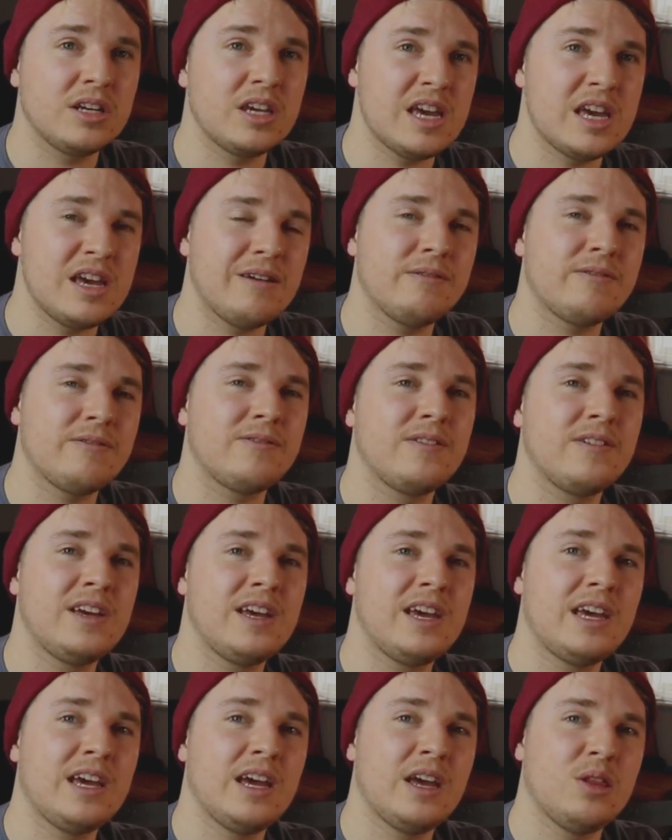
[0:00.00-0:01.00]
if
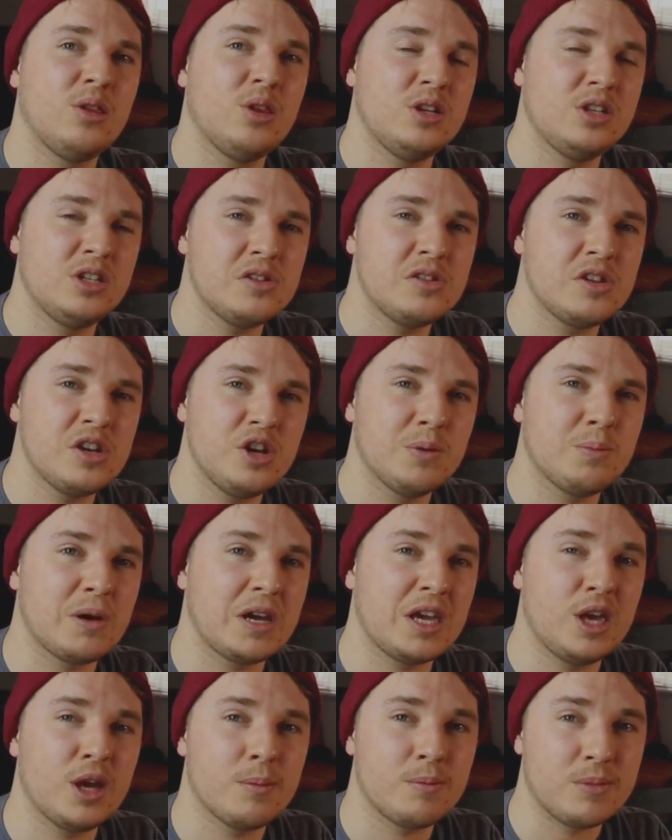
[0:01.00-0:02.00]
the deal that you're
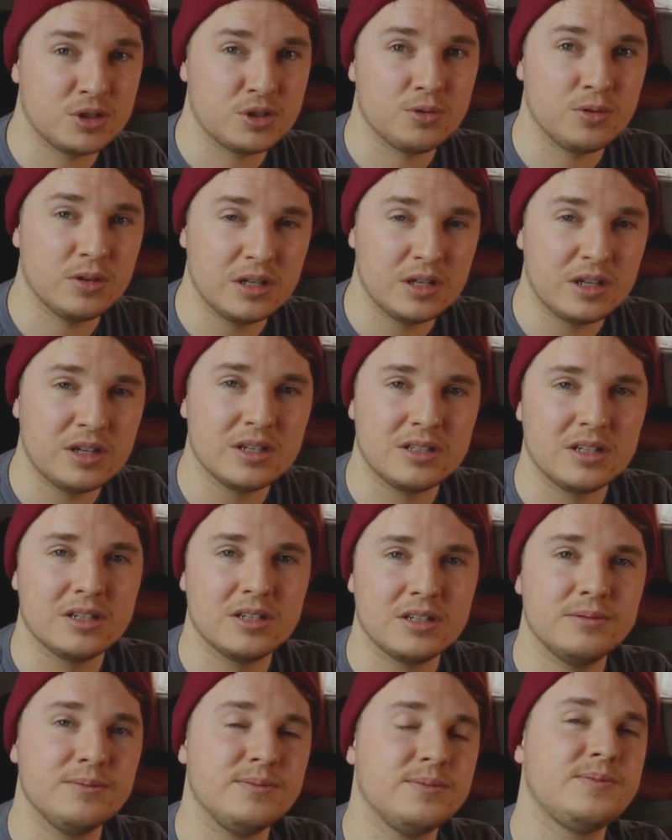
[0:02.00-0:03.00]
picking up is a really good
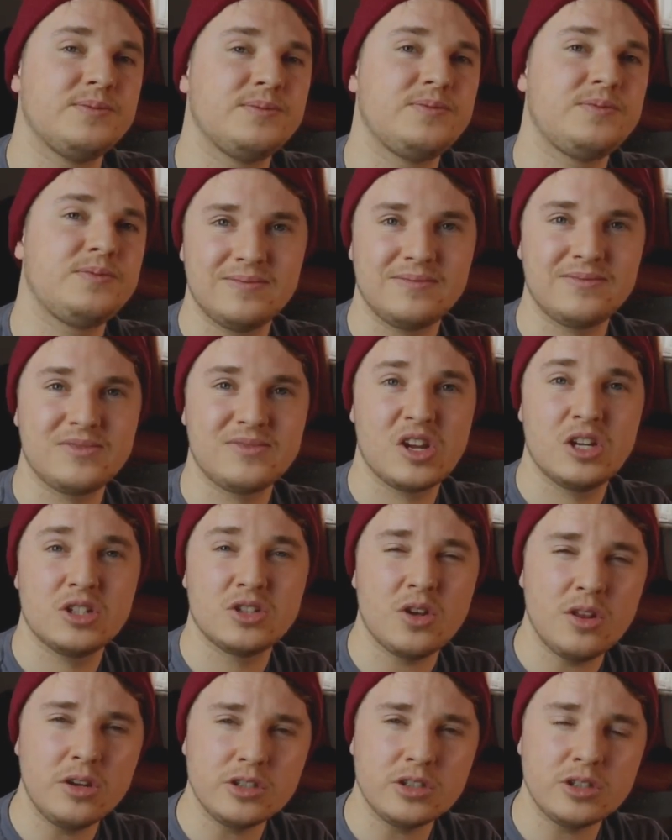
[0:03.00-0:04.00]
deal.
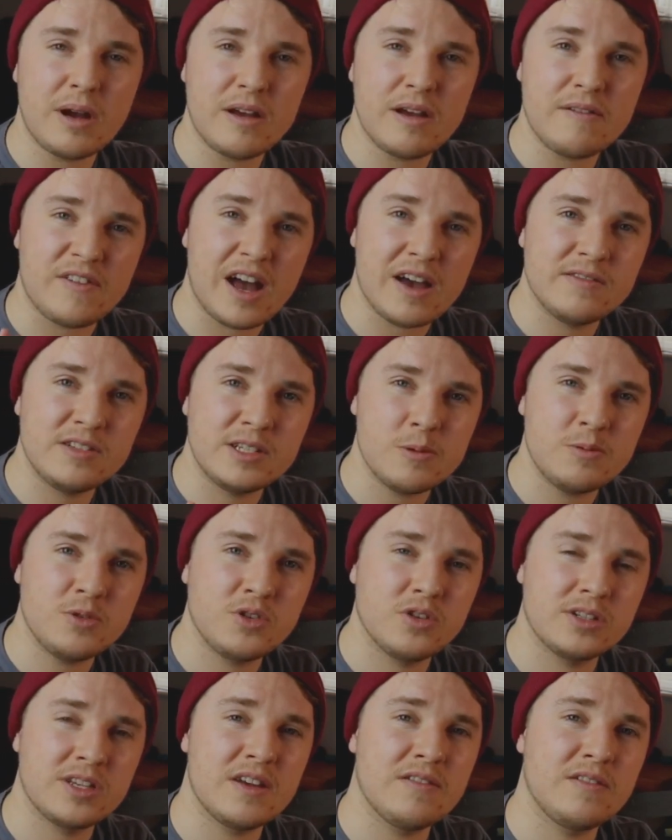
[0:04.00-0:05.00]
So those are my 5 tips
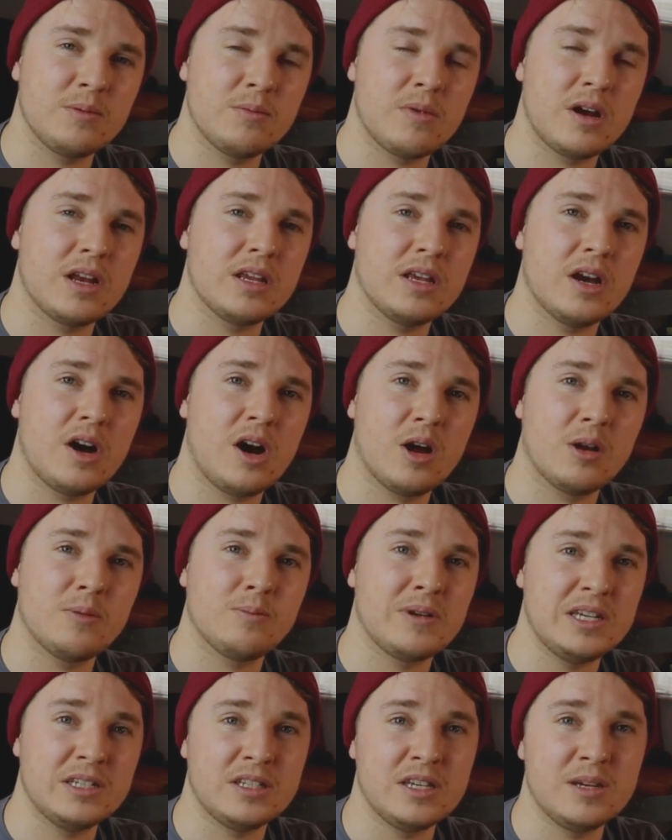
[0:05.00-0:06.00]
for saving money on
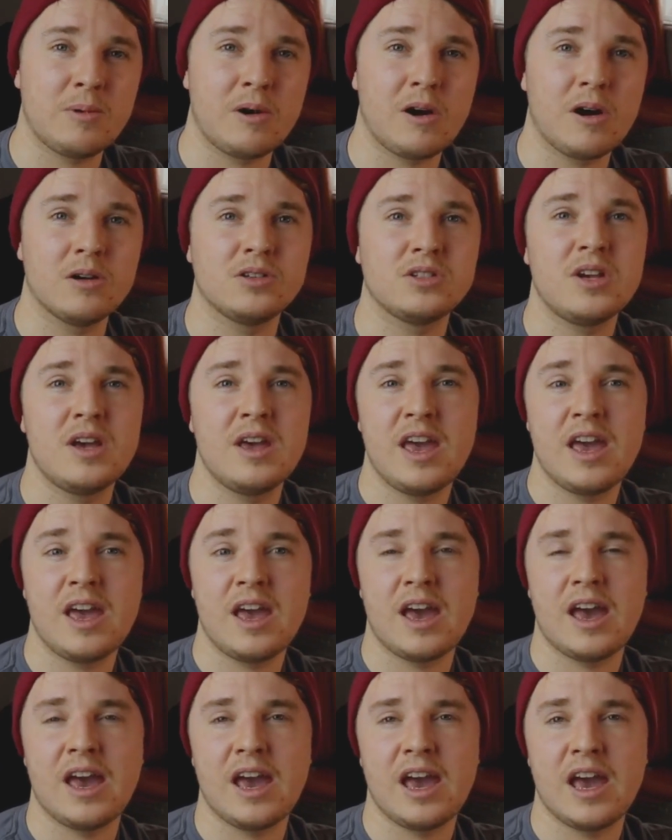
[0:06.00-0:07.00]
PC parts
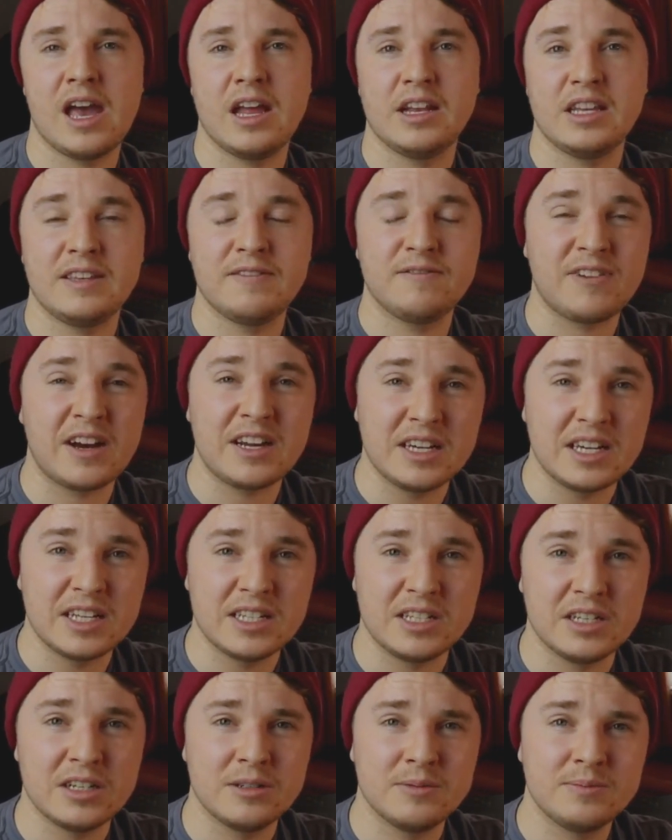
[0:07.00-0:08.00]
and finding a
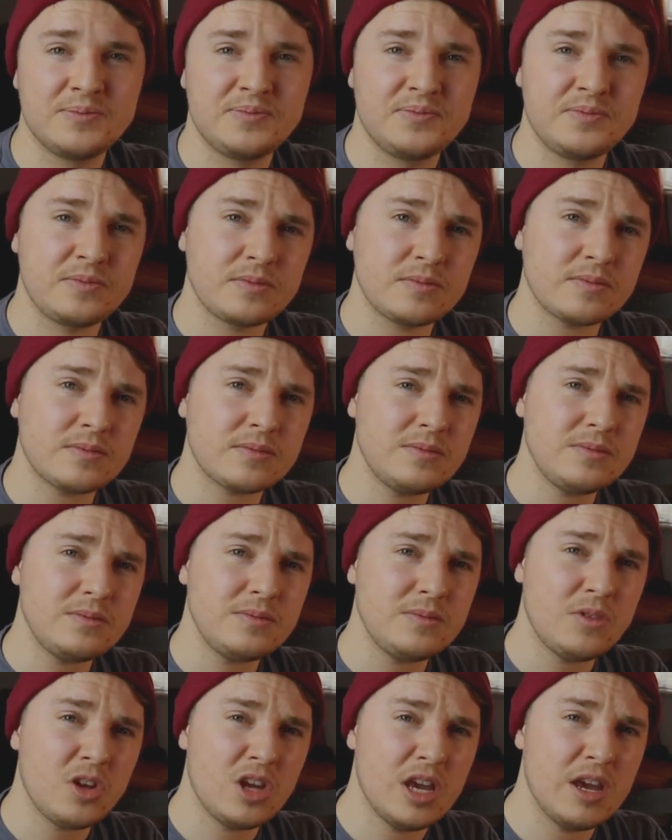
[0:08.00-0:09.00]
deal.
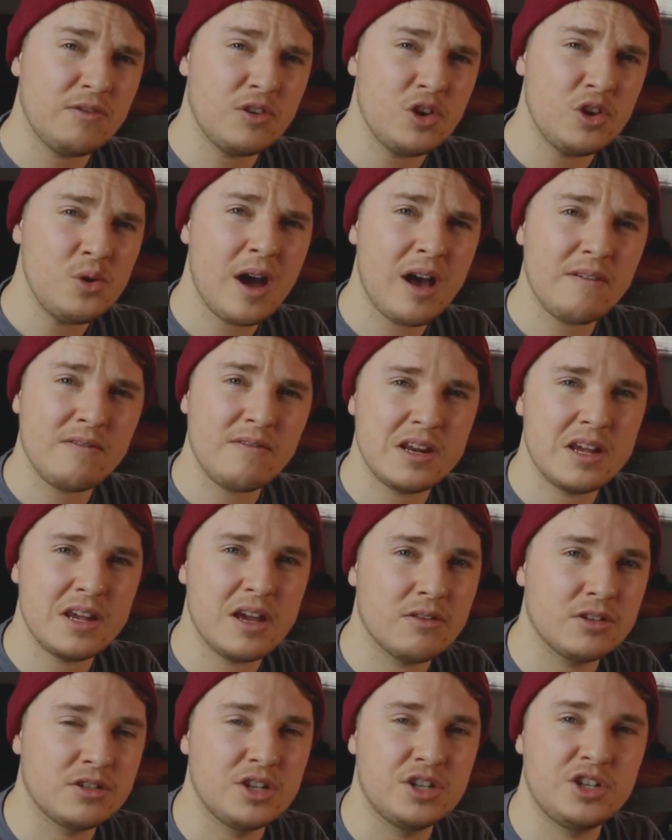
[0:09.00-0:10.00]
If you have any
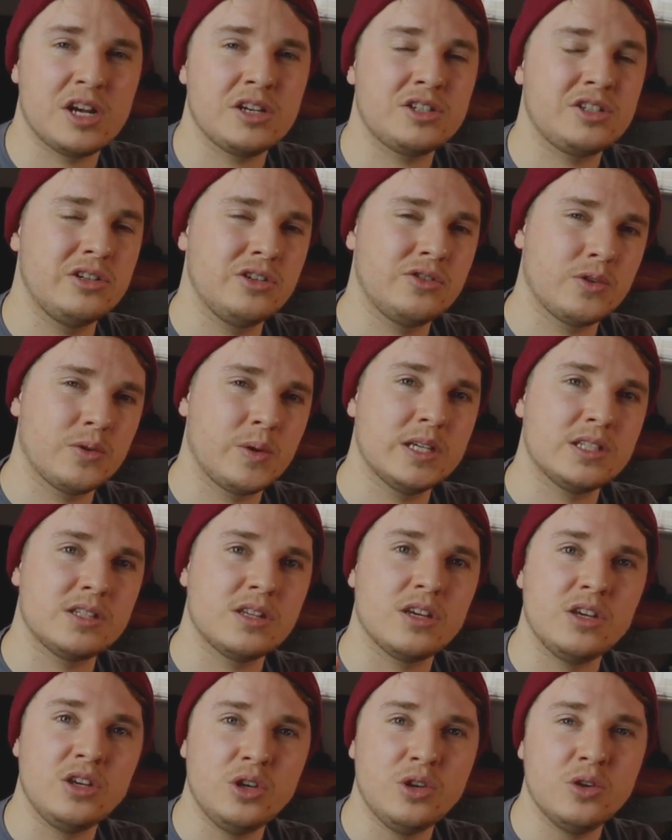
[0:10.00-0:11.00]
other suggestions for ways
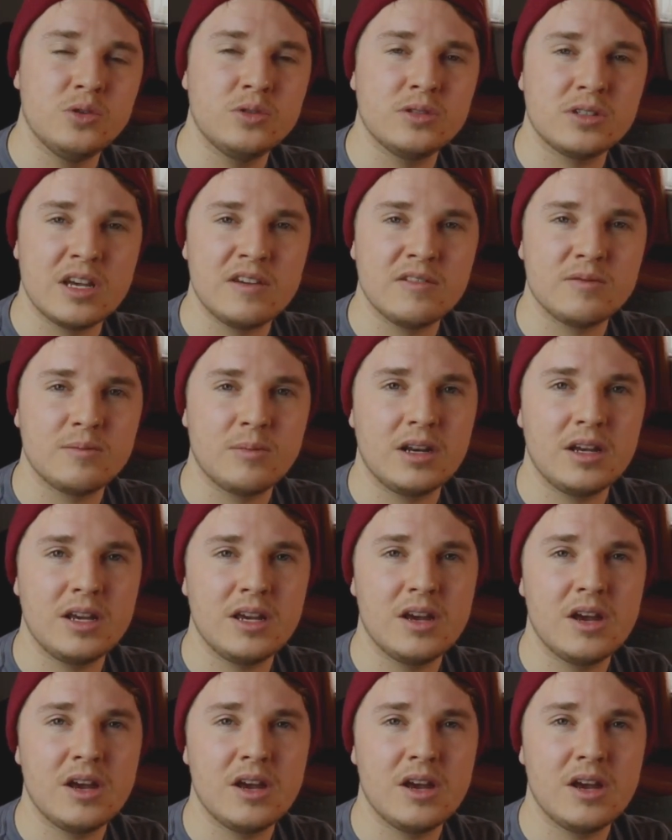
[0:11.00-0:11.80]
that you save money,